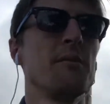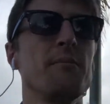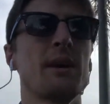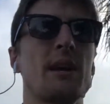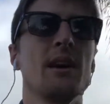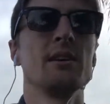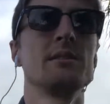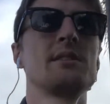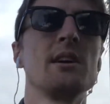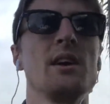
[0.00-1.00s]

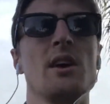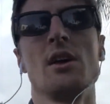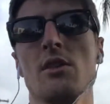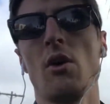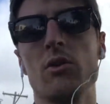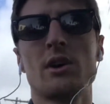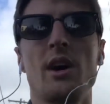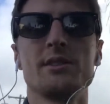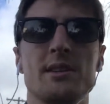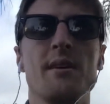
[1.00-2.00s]
because the whole
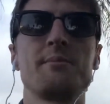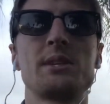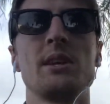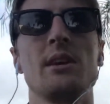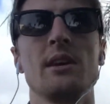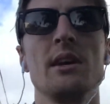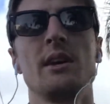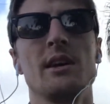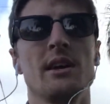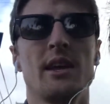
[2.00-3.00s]
concept
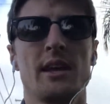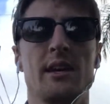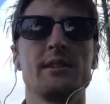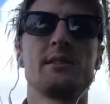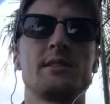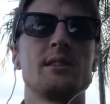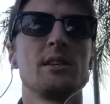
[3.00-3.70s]
is